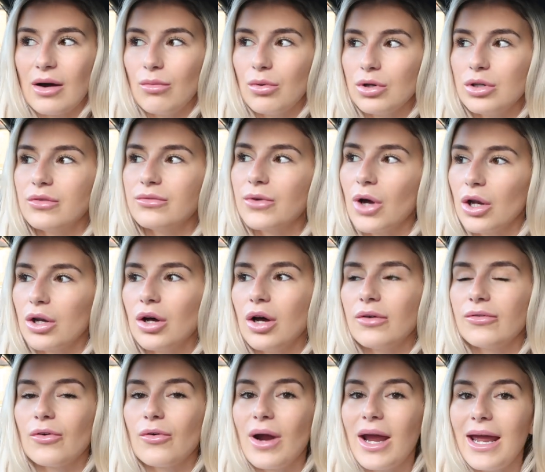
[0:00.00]
I would have gone
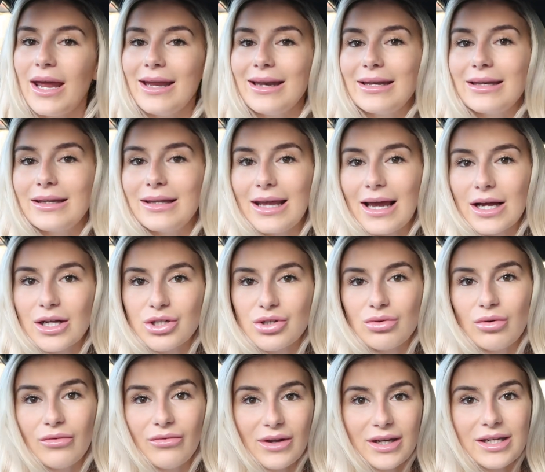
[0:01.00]
over it in the
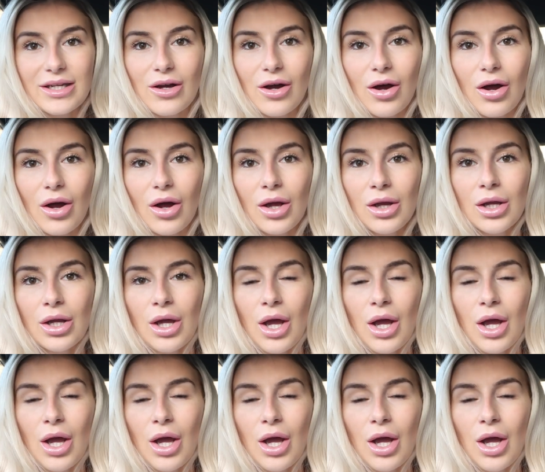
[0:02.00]
actual video